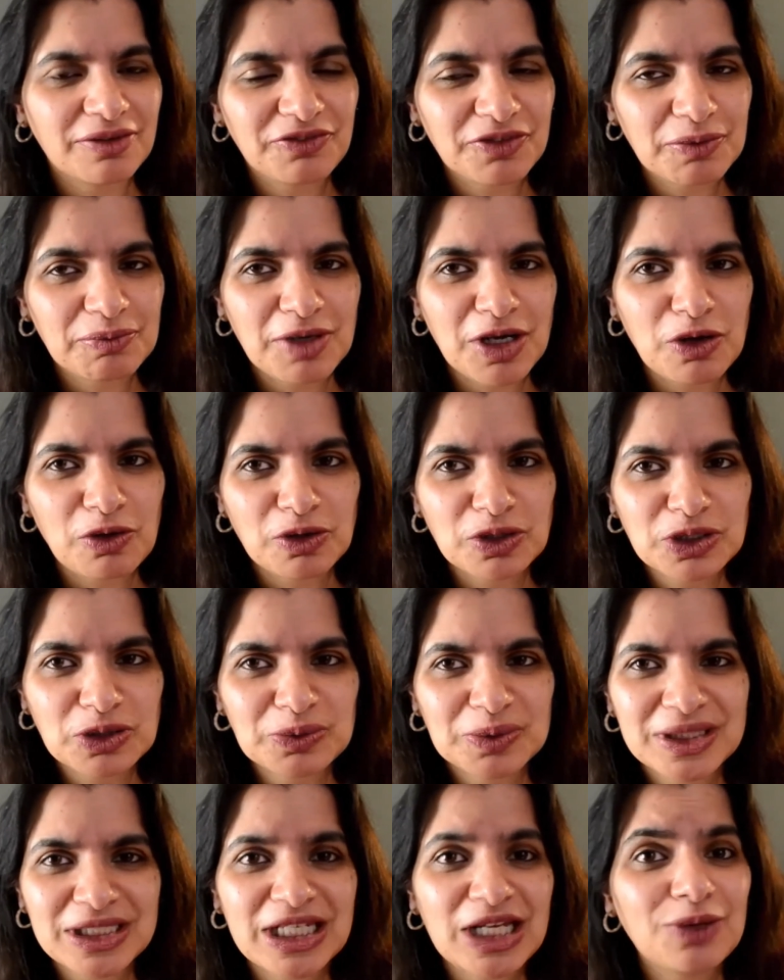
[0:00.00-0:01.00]
my older
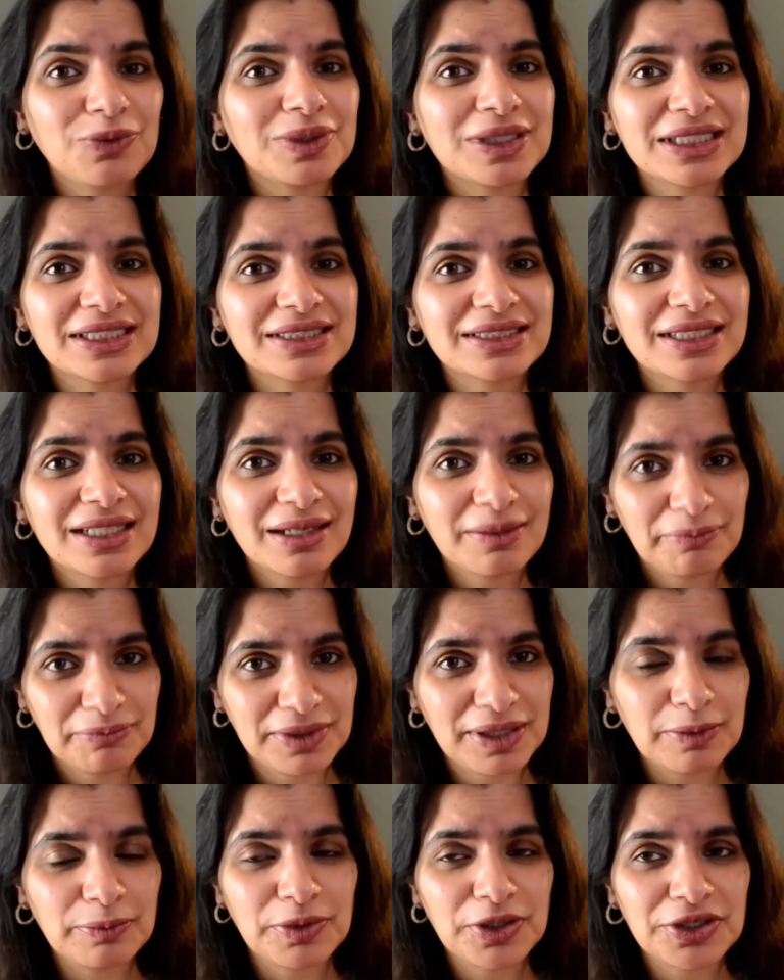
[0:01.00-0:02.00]
one, it was
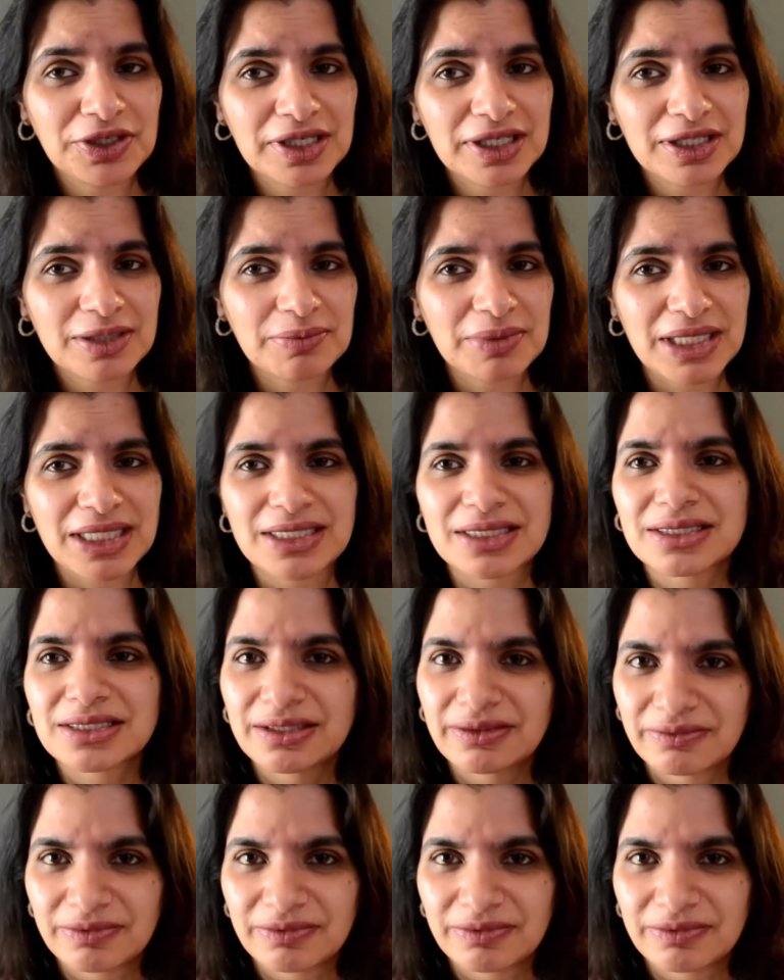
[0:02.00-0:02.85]
Beauty and the Beast.